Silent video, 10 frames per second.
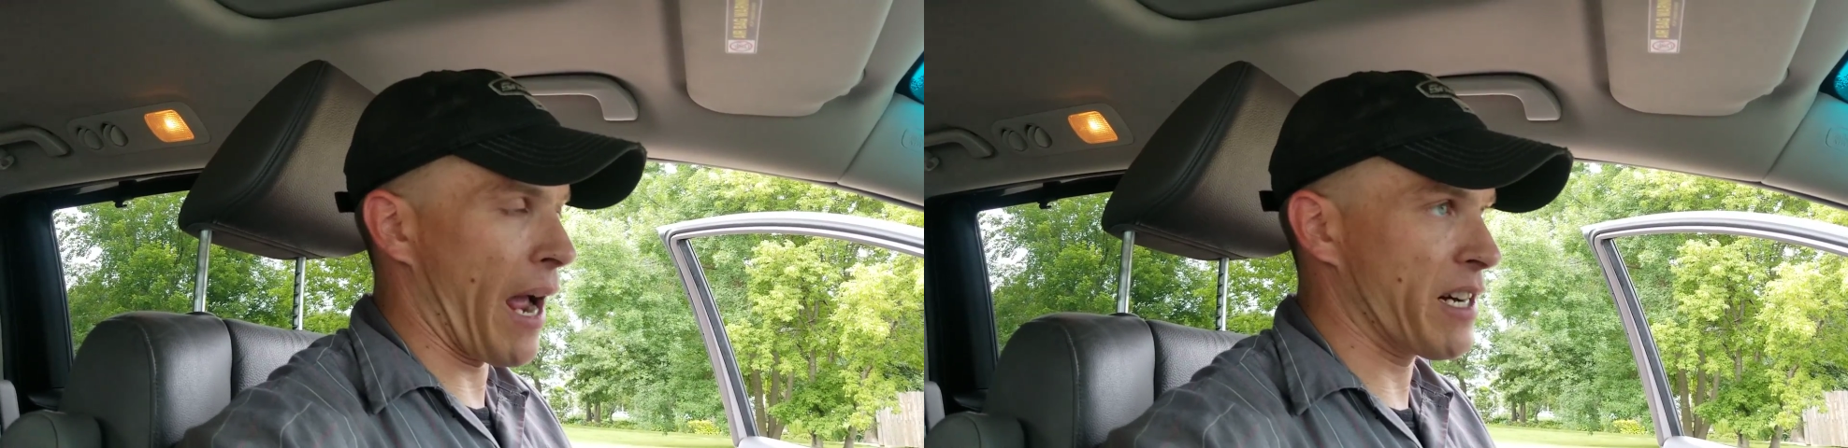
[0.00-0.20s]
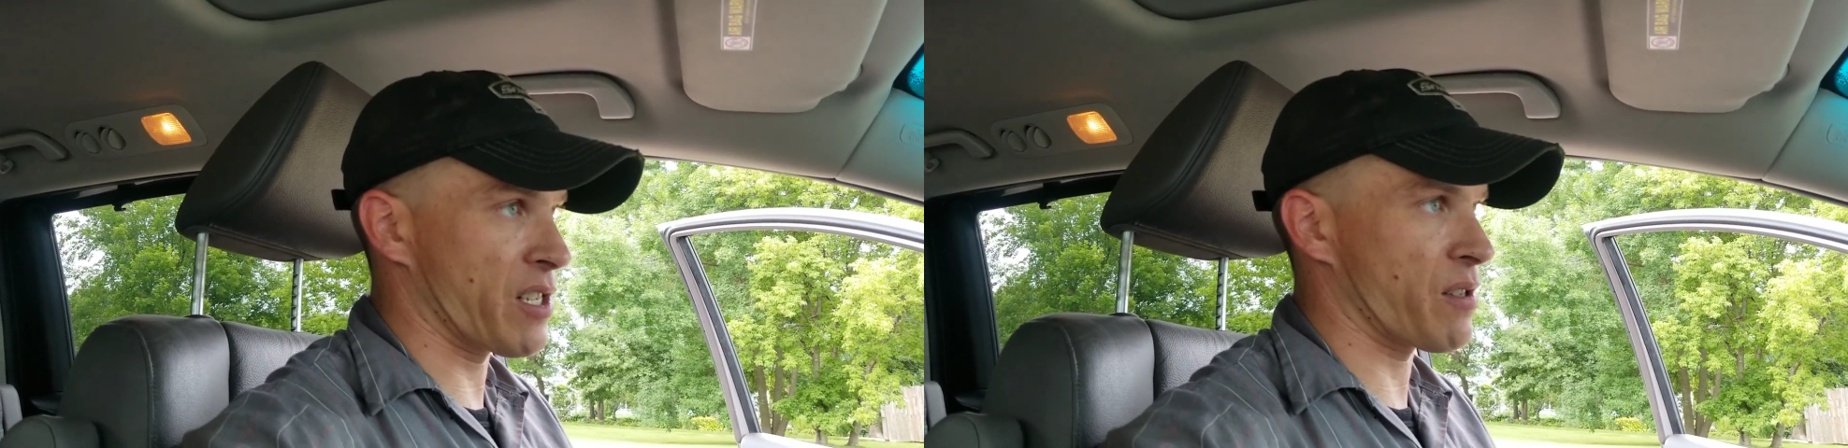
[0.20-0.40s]

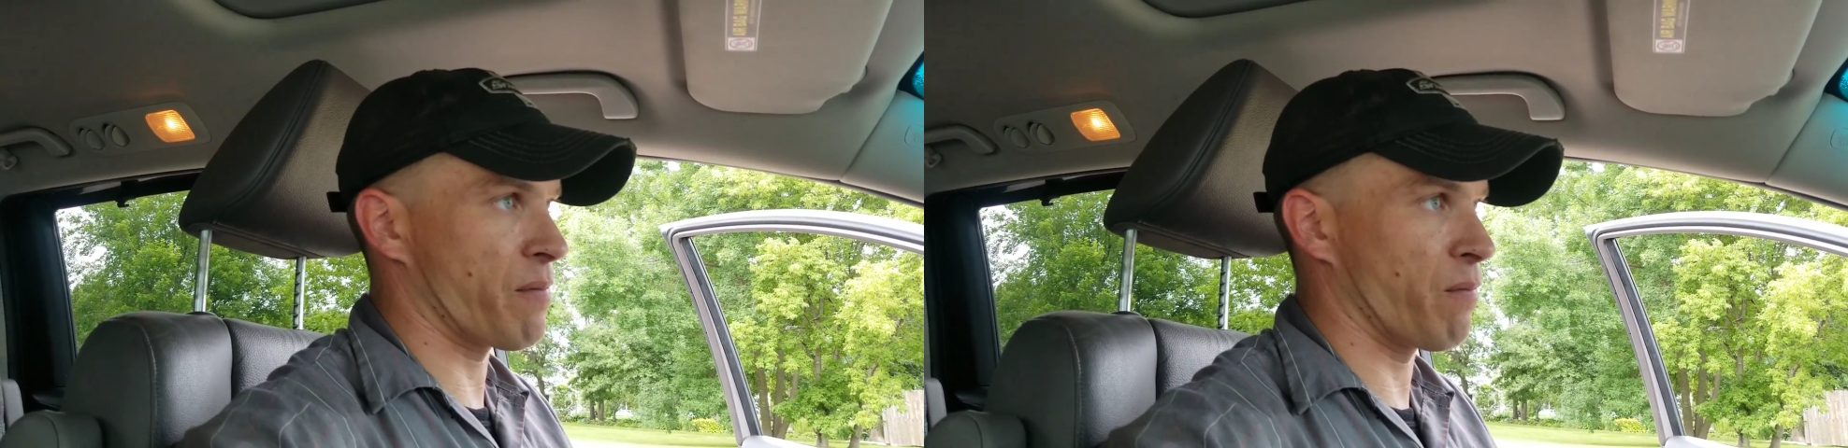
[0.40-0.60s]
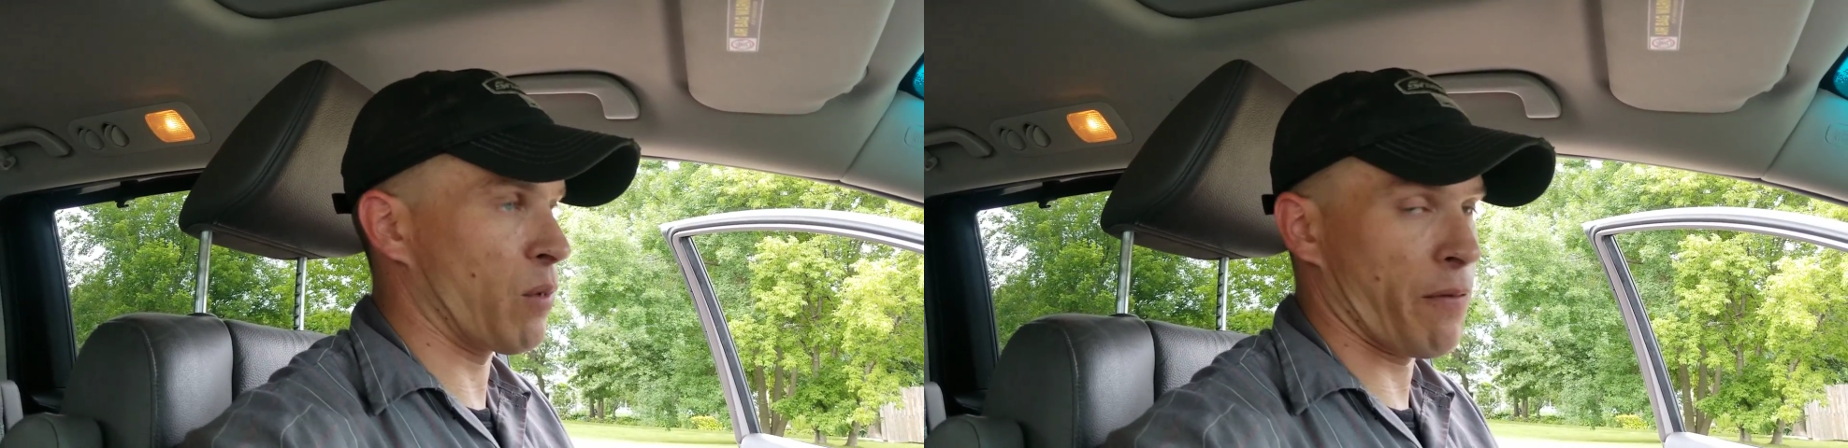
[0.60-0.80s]
I just
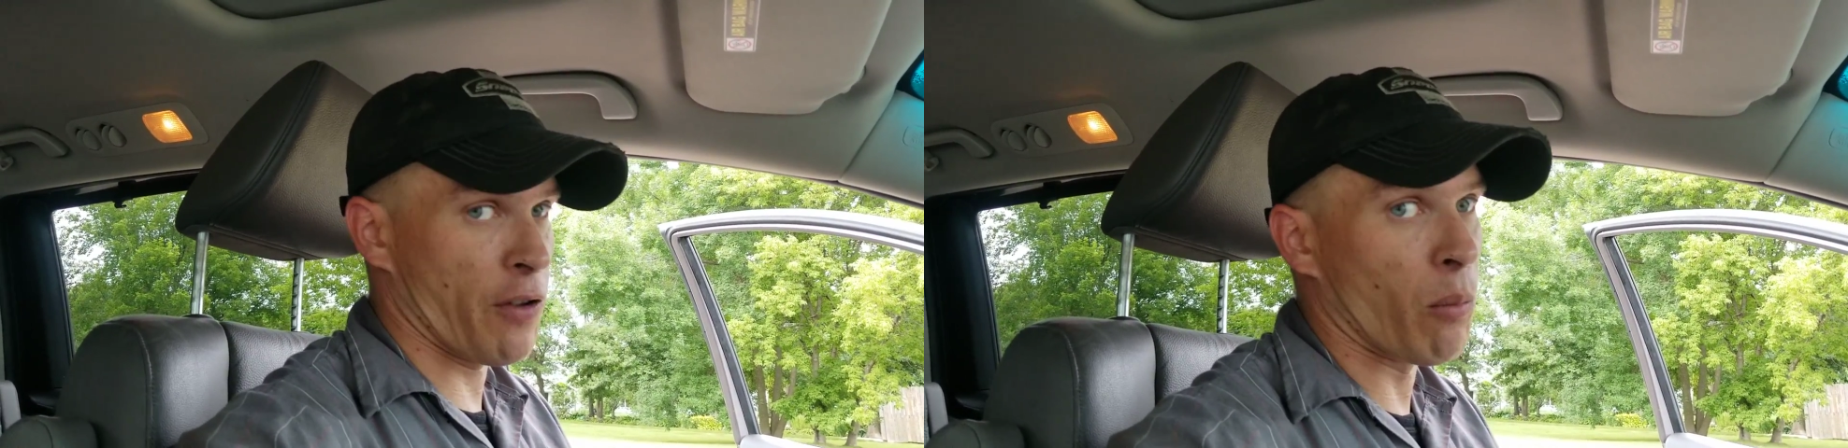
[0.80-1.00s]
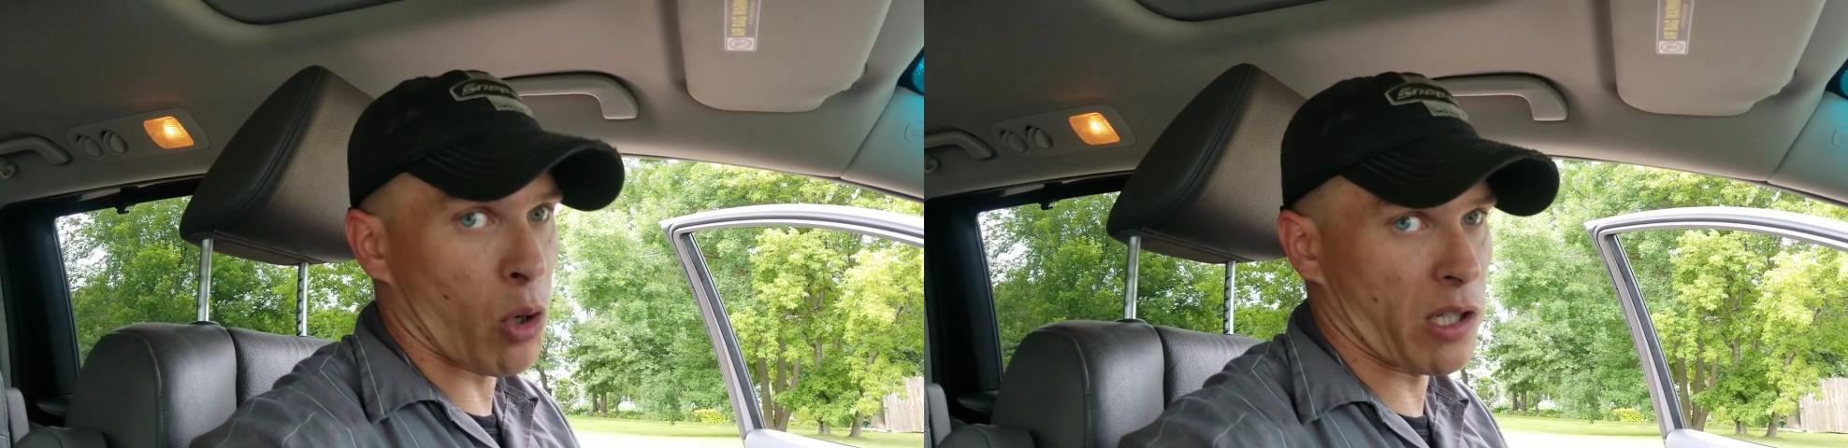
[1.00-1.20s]
would
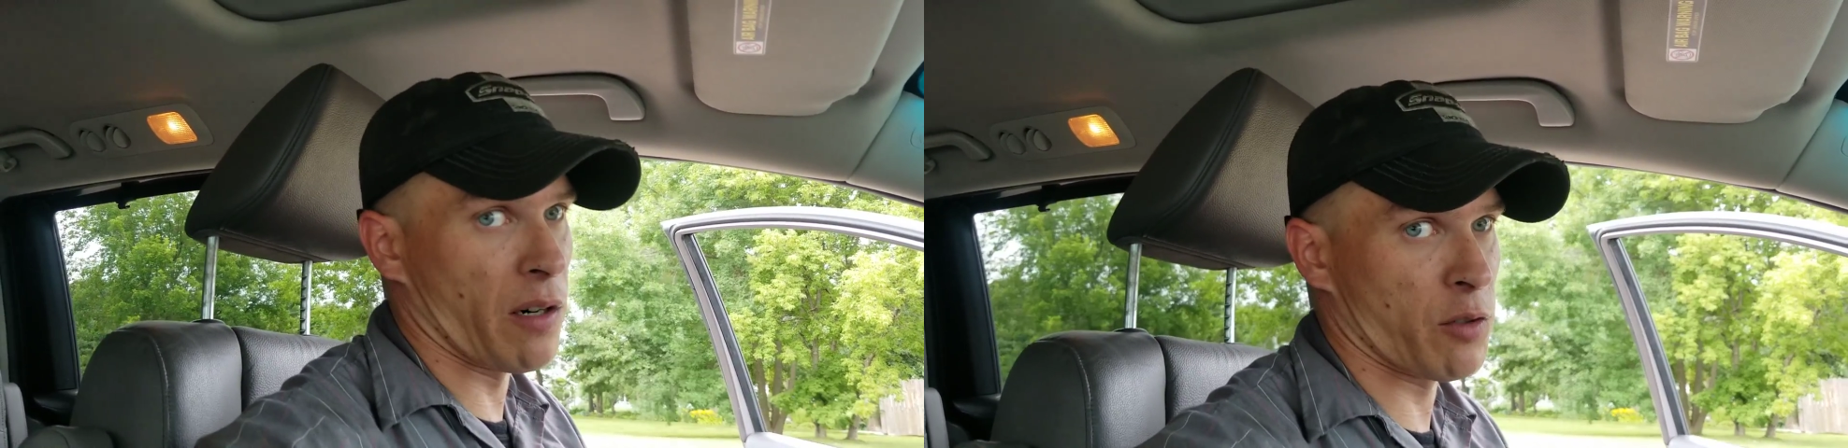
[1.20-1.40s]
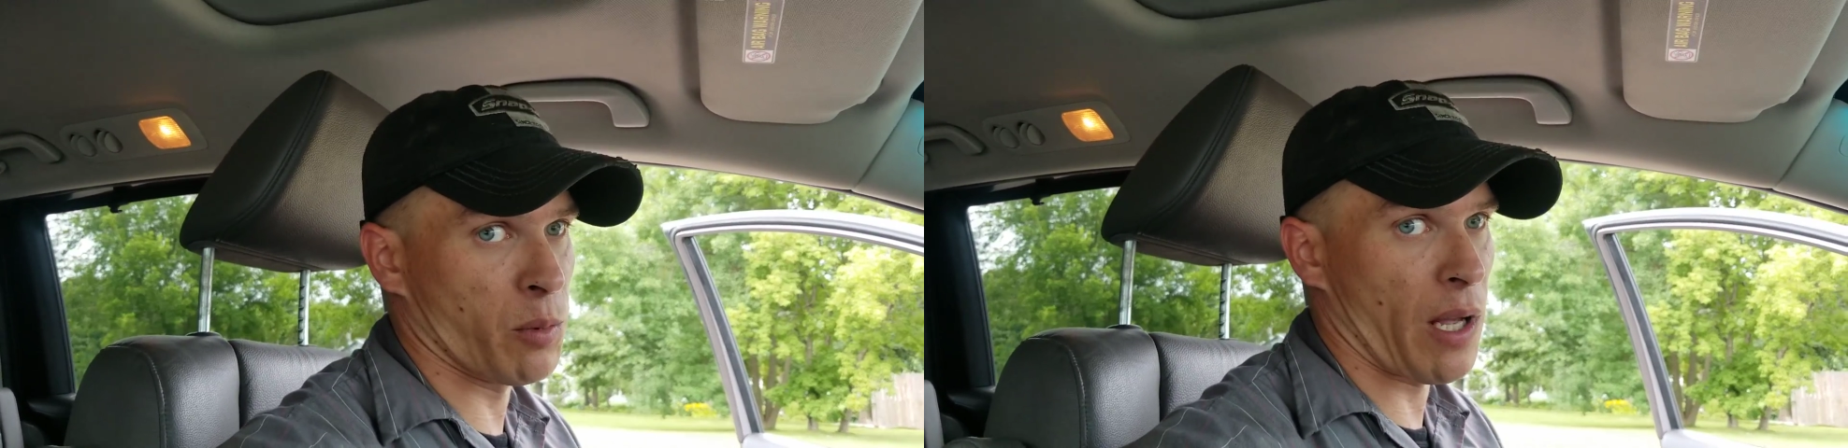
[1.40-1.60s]
feel more
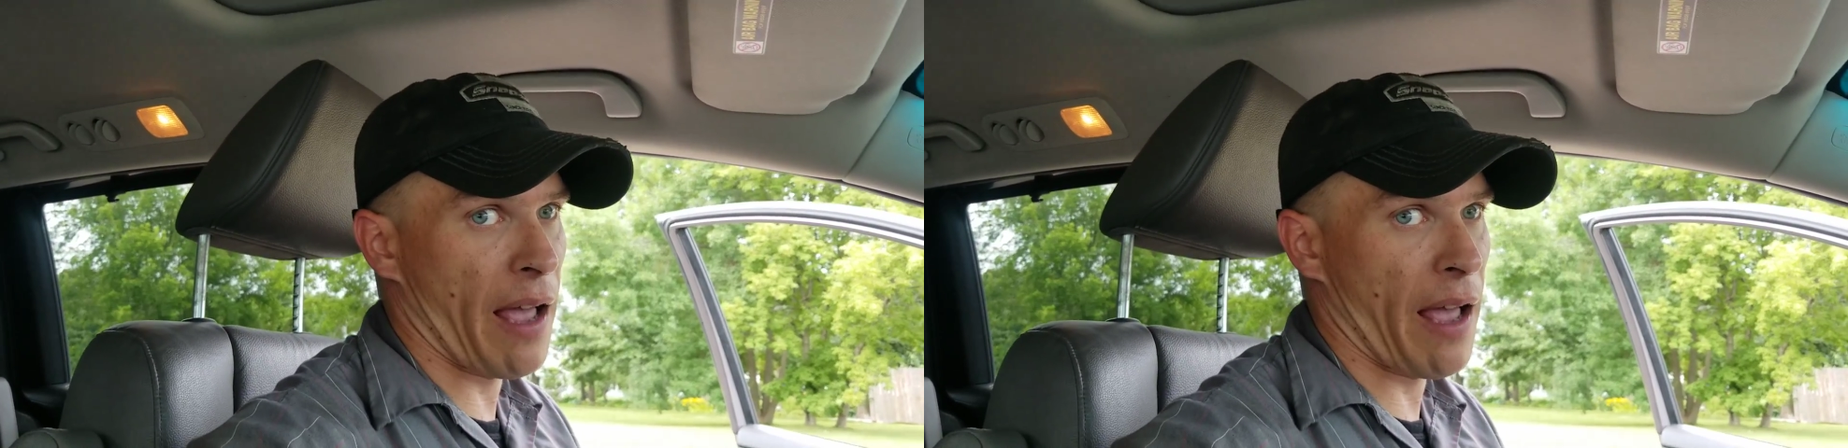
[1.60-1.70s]
comfortable